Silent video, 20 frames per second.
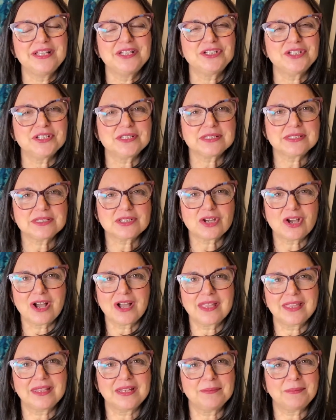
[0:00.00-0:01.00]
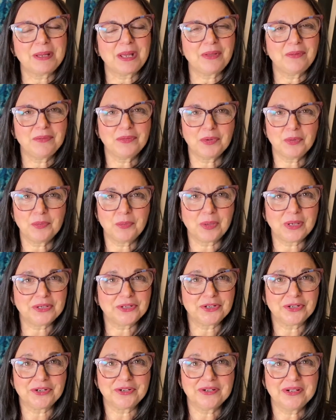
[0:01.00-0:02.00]
just talking about the
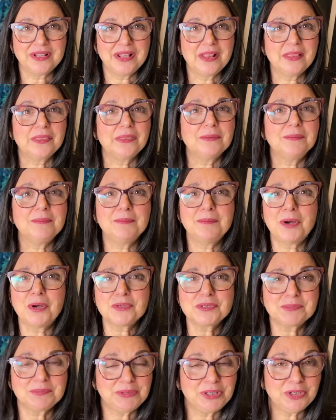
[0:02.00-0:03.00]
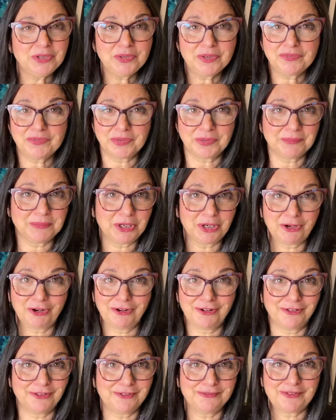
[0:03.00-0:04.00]
wonder, the most beautiful
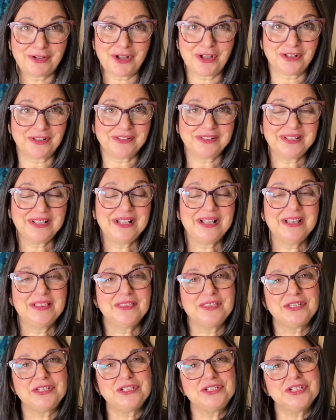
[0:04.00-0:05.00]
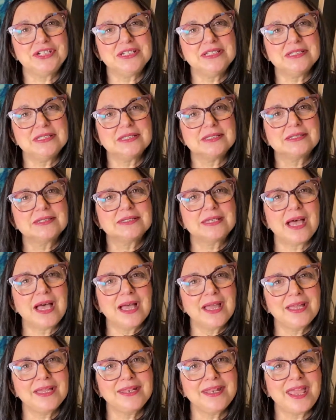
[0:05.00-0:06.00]
miracle of all, that Jesus
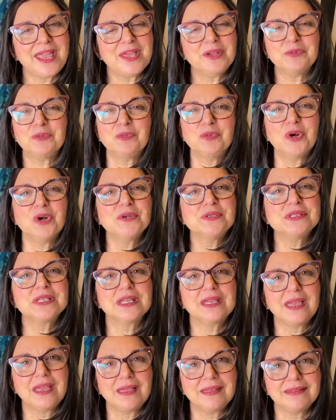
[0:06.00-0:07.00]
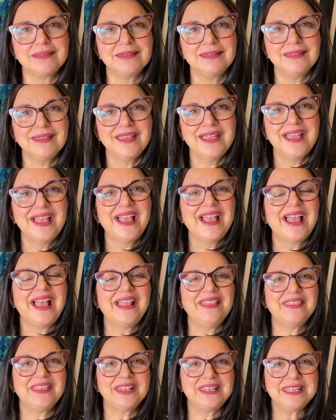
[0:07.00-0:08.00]
died and rose again,
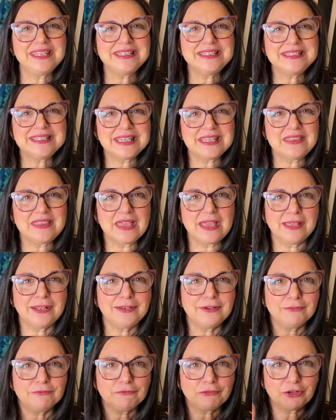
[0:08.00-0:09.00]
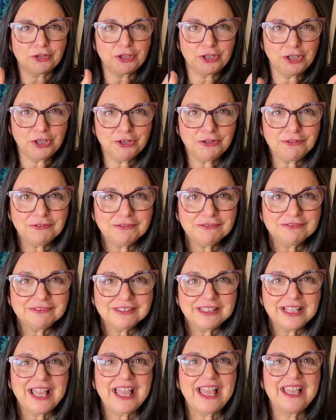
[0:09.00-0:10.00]
and that he did that for you
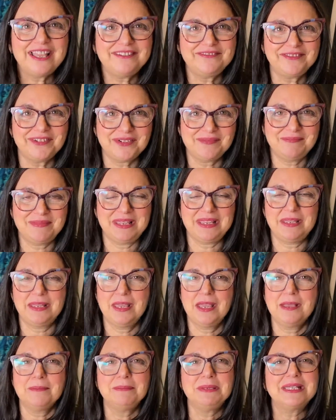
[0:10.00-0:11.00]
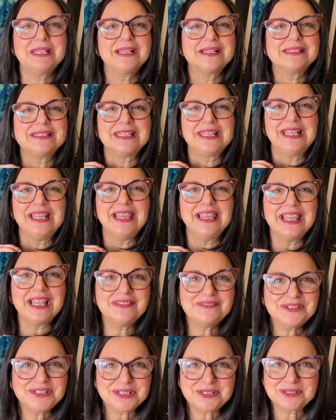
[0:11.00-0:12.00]
and for me because he
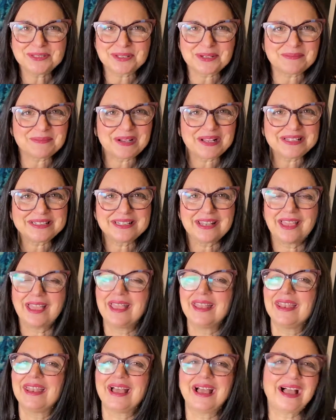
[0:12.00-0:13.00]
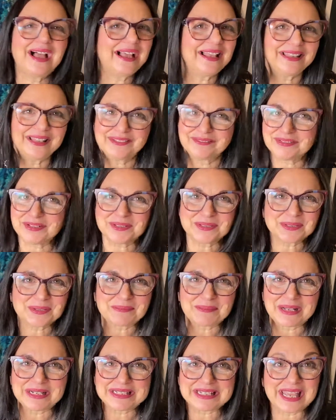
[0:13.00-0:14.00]
loves you so much, and I love you so
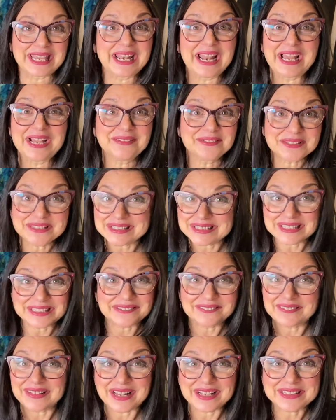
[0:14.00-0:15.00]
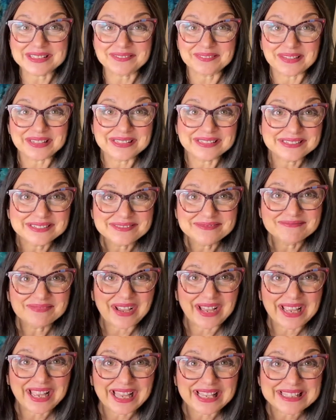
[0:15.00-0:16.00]
much, and I will see you next week.
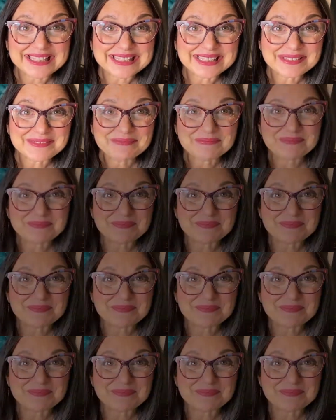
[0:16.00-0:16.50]
Bye, guys.